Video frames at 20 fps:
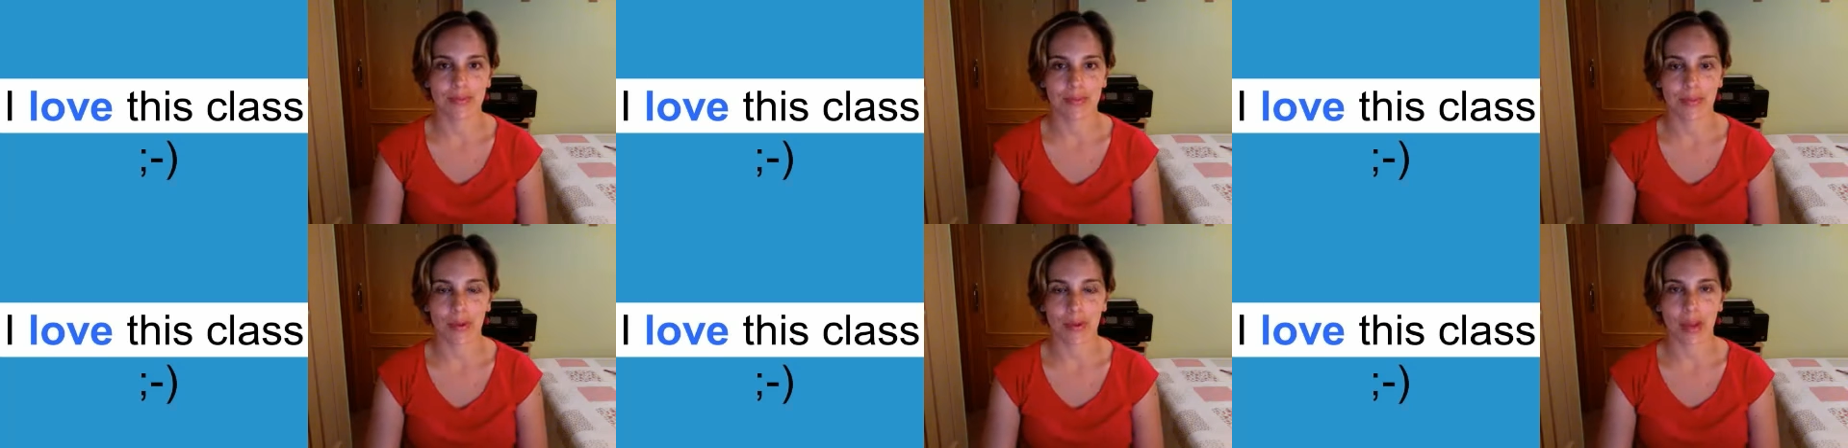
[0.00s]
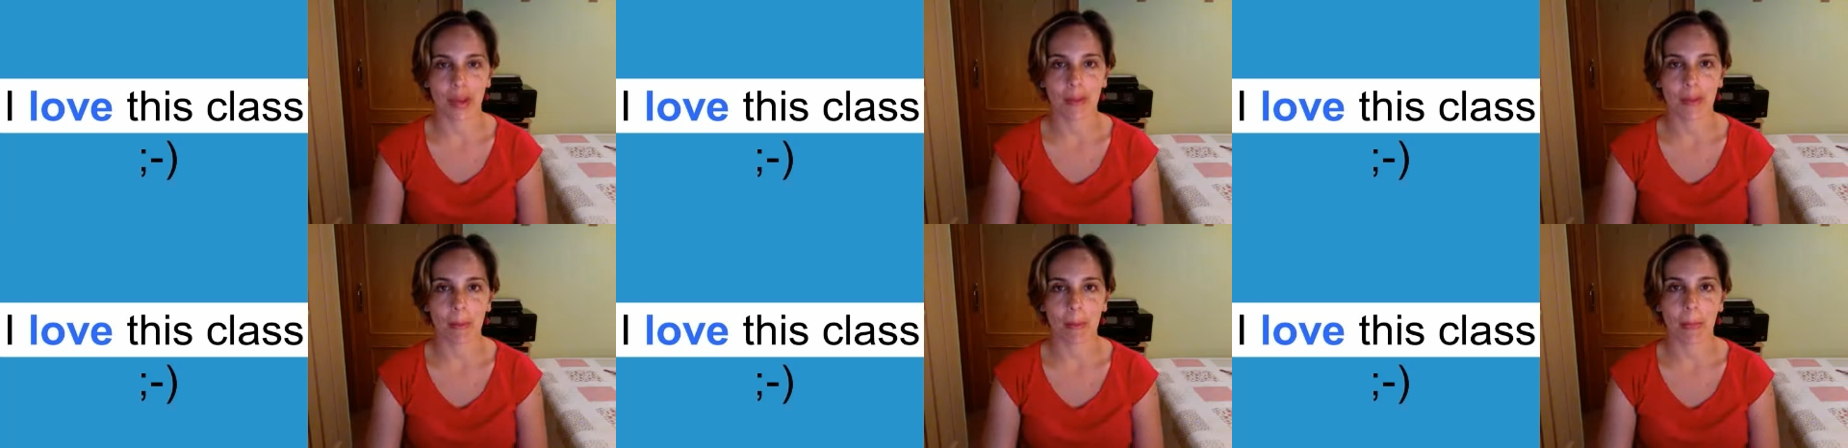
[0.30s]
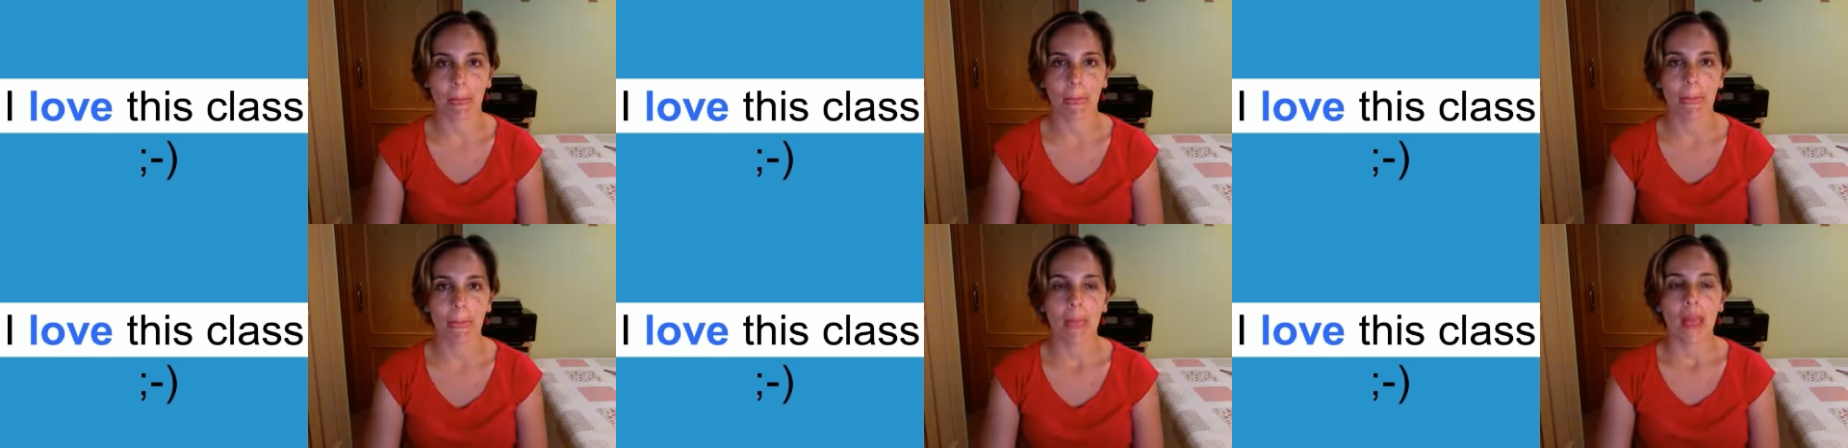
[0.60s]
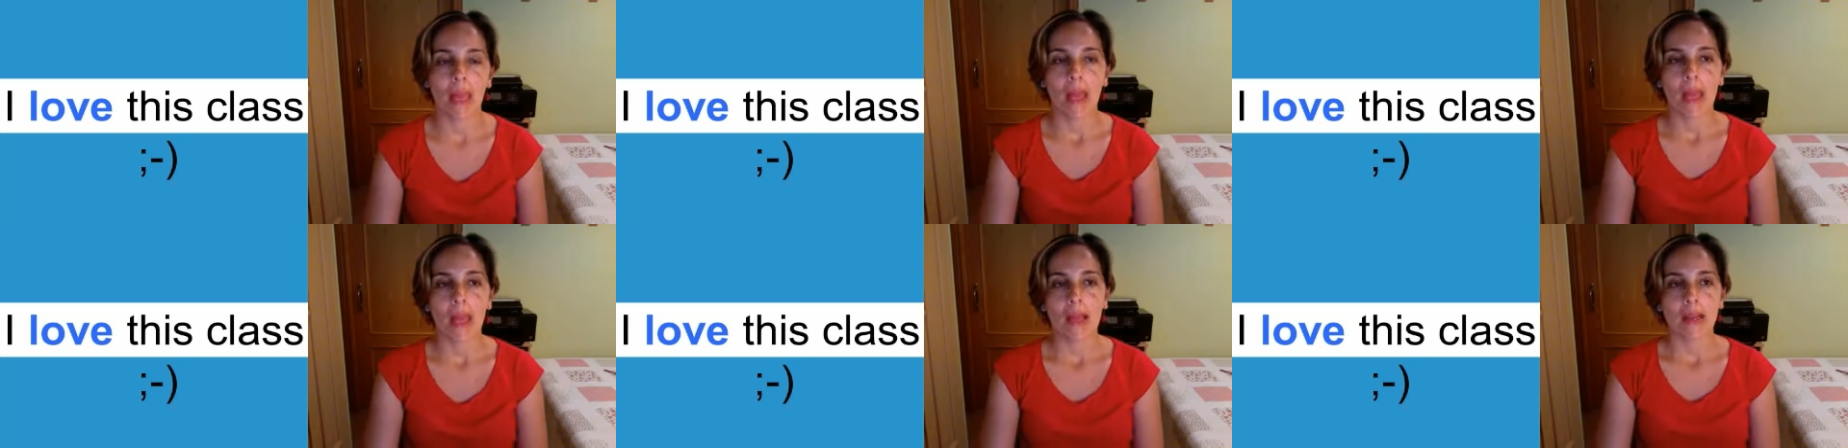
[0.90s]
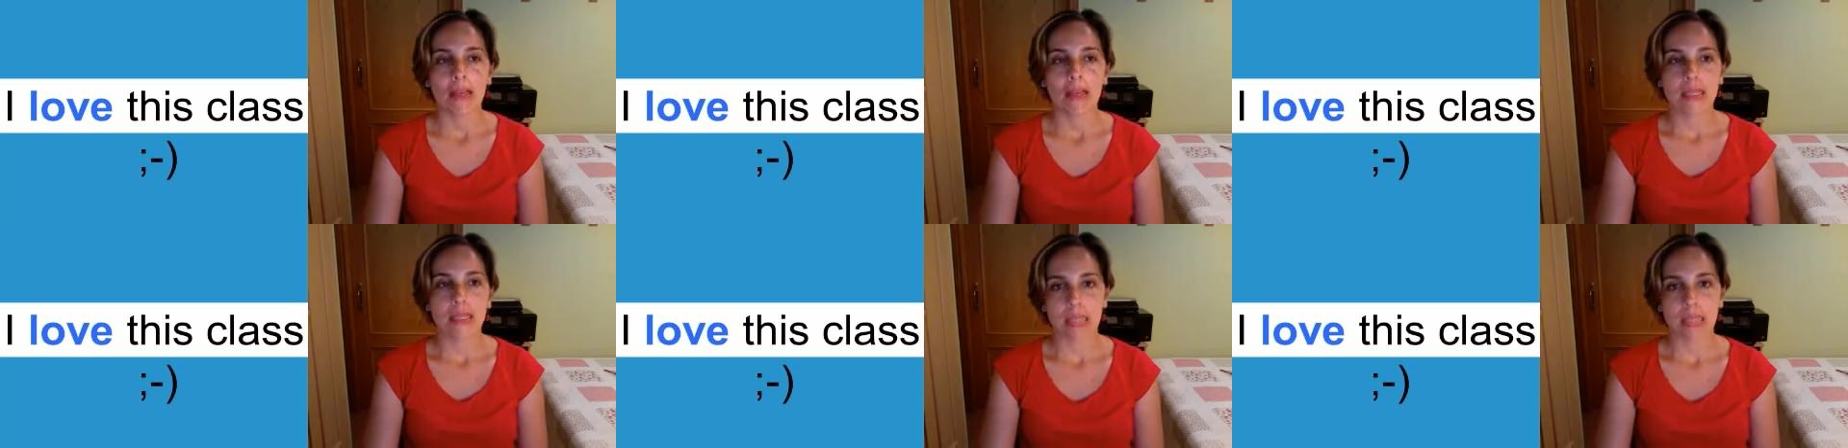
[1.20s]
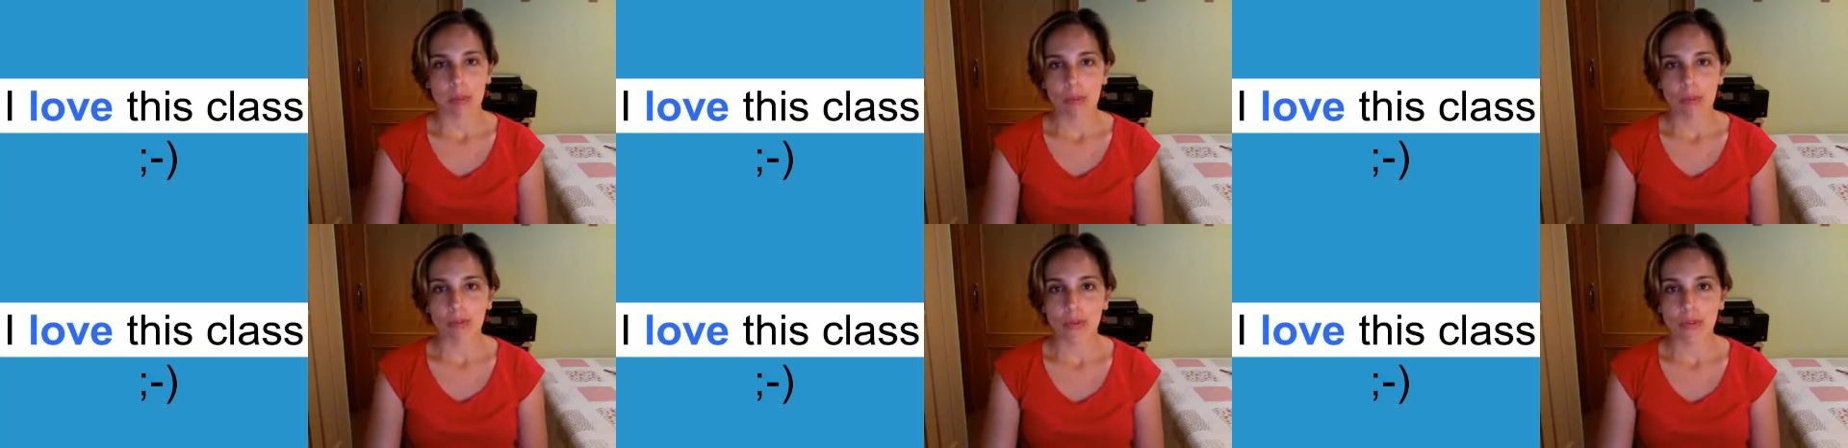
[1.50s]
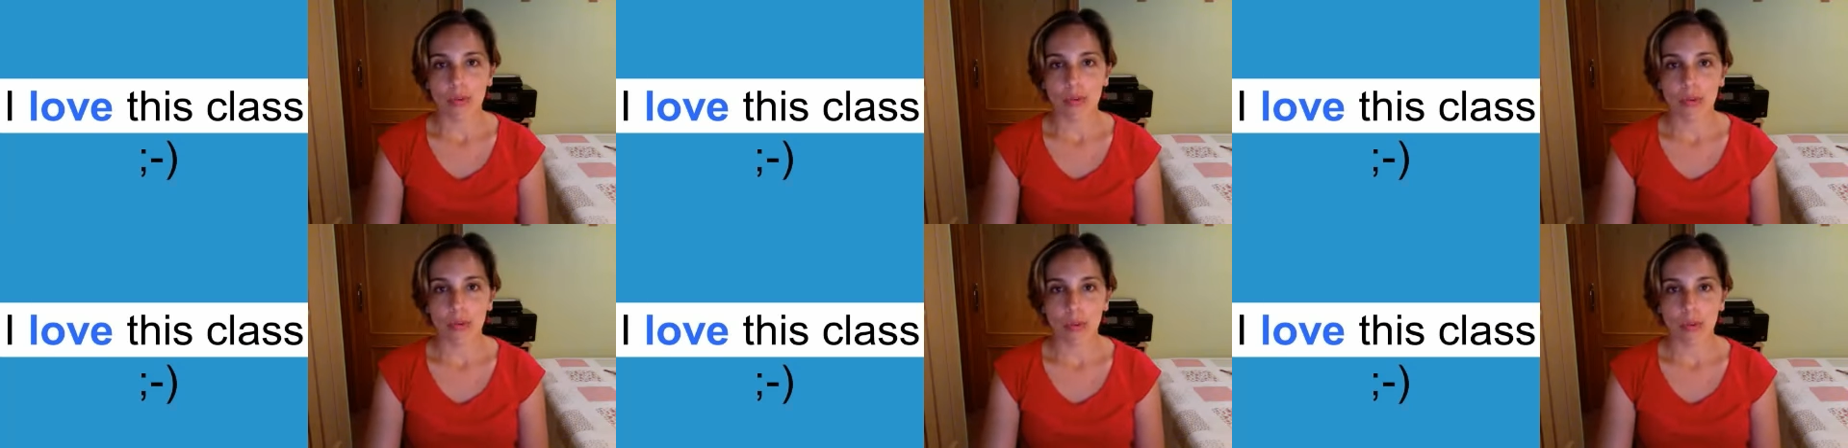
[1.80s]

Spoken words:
okay? Some of you